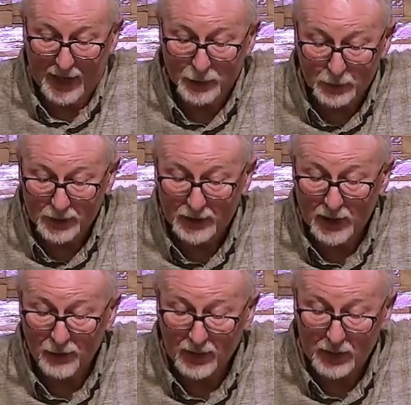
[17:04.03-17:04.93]

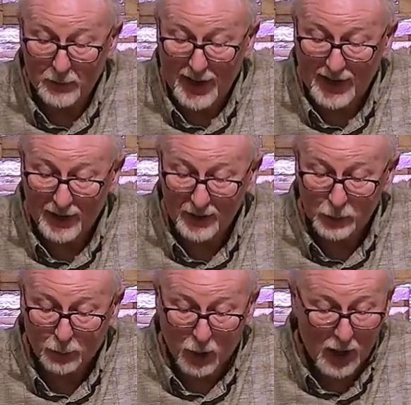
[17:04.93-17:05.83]
specifically making this
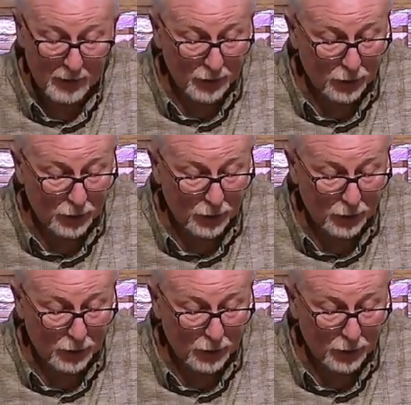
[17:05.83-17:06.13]
promise